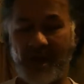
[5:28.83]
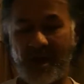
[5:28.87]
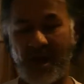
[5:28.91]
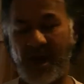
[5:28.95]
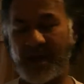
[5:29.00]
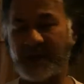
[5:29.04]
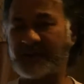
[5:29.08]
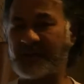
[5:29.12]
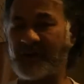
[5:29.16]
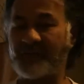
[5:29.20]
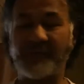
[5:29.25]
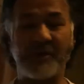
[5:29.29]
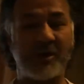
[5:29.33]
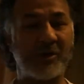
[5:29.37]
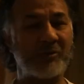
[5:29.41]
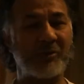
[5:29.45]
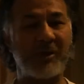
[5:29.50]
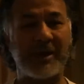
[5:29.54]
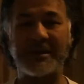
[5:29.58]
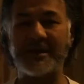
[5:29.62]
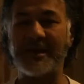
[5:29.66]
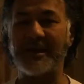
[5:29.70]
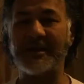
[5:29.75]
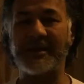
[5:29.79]
Haidt have
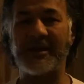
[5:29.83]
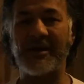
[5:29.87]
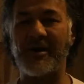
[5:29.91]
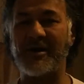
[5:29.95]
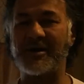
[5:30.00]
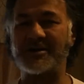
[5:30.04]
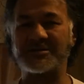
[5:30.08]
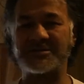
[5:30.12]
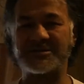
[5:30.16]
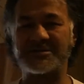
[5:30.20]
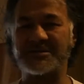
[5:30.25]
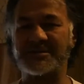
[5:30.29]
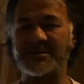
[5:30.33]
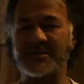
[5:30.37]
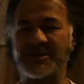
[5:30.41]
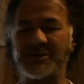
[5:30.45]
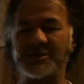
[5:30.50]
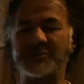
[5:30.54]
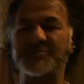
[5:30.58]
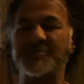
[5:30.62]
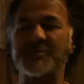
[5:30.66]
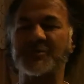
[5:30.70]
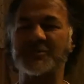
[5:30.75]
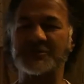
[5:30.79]
already lost
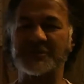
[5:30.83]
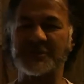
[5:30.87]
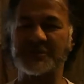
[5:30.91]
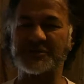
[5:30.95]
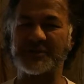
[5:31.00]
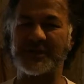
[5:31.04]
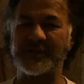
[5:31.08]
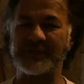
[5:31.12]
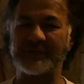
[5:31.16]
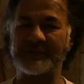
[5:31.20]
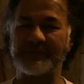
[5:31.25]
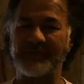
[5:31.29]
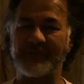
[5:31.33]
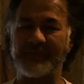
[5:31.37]
his position.